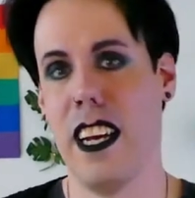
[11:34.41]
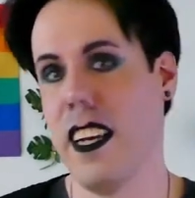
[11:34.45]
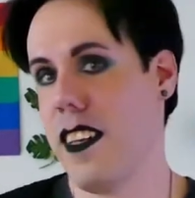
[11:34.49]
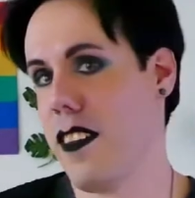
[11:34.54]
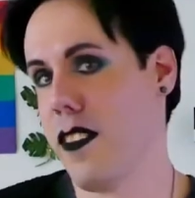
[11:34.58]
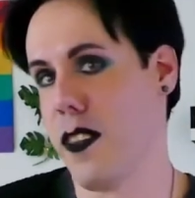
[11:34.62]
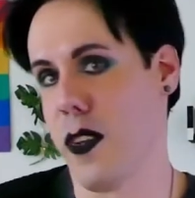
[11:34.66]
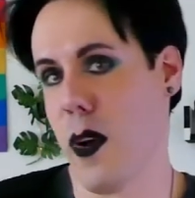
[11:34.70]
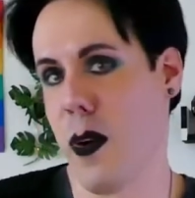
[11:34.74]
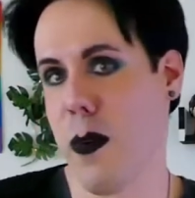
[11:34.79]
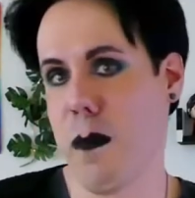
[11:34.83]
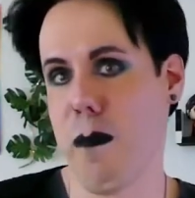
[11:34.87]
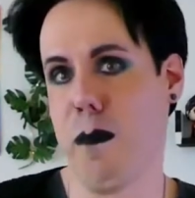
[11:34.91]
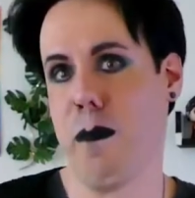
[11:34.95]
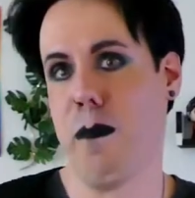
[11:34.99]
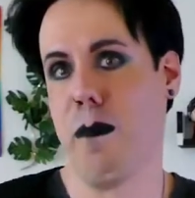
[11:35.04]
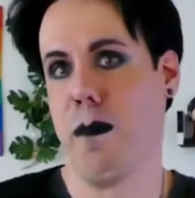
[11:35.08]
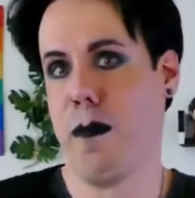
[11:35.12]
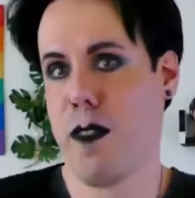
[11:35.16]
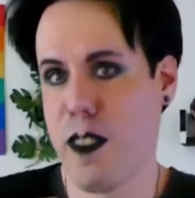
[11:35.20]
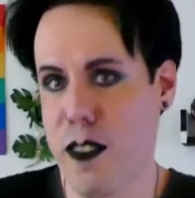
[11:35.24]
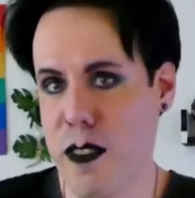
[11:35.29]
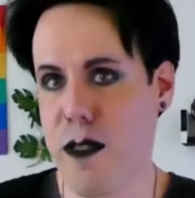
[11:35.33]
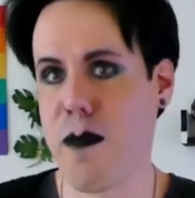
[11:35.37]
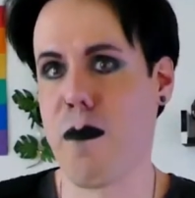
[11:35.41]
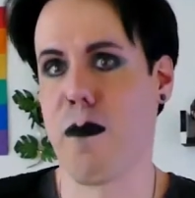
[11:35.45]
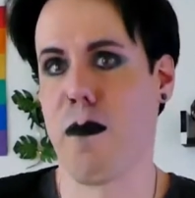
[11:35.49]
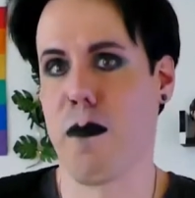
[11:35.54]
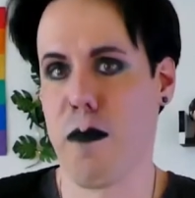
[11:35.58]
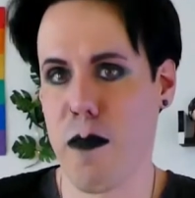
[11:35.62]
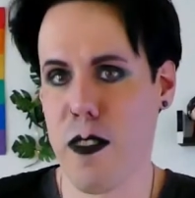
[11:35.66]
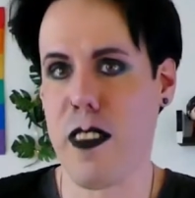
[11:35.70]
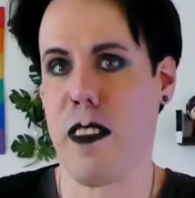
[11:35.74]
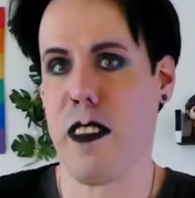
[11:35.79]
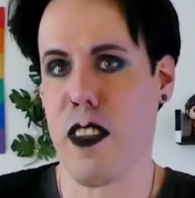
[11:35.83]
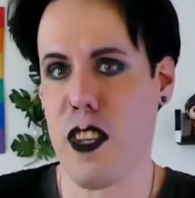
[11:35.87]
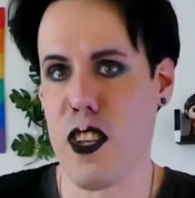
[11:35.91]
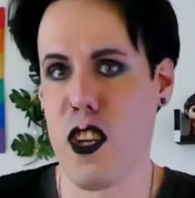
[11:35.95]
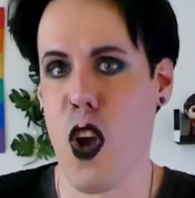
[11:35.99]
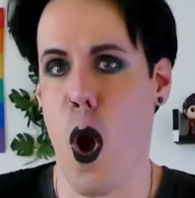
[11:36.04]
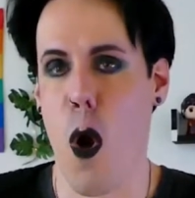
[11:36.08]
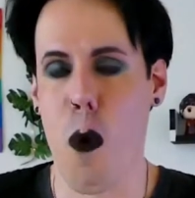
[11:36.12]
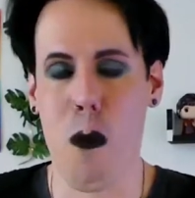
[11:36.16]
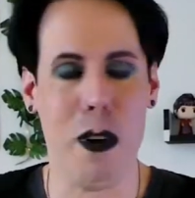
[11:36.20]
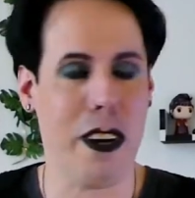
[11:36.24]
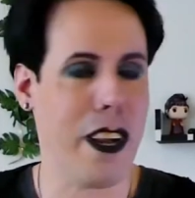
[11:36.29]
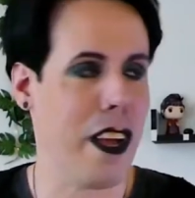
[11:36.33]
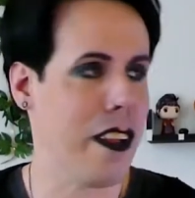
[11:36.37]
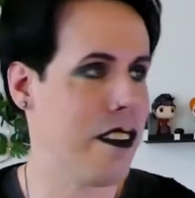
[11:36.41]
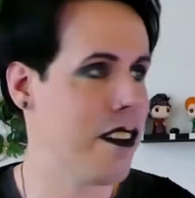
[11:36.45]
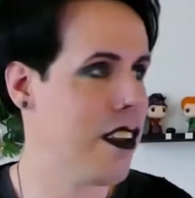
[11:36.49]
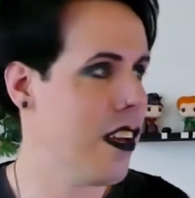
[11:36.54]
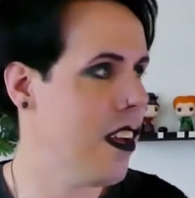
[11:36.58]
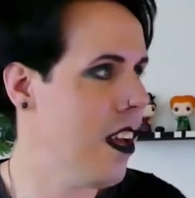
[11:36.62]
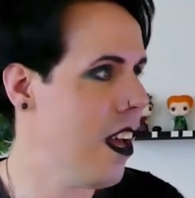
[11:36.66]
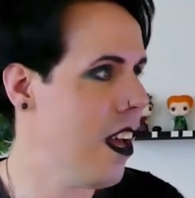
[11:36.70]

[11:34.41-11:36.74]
So just go with it.